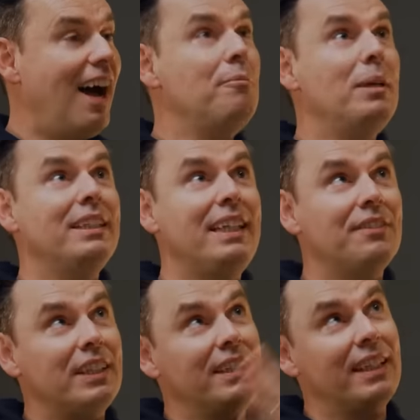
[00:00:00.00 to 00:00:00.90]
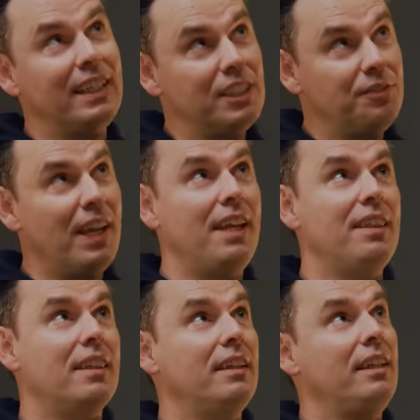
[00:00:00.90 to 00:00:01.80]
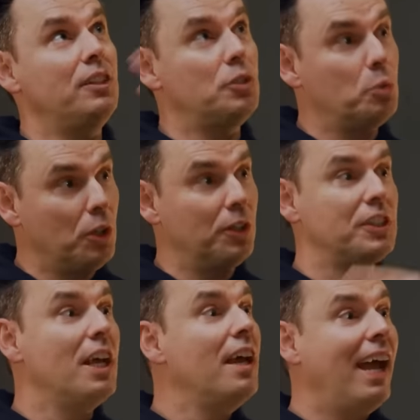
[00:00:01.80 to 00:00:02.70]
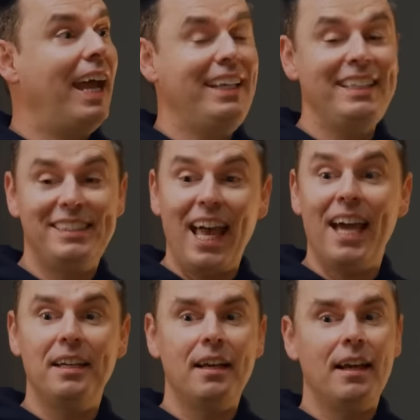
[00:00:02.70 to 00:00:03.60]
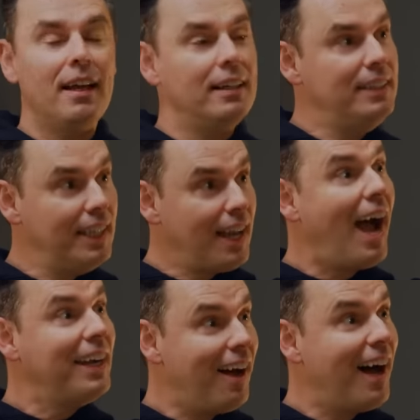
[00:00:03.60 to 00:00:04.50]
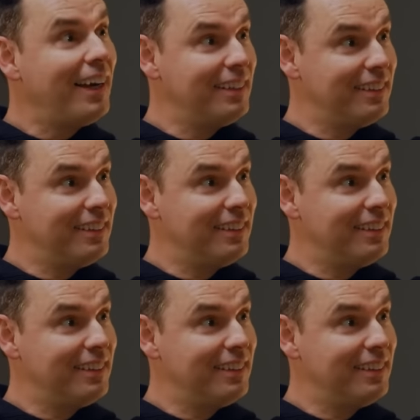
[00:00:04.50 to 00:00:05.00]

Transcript: I've been given his faith, his words. And he said, did I not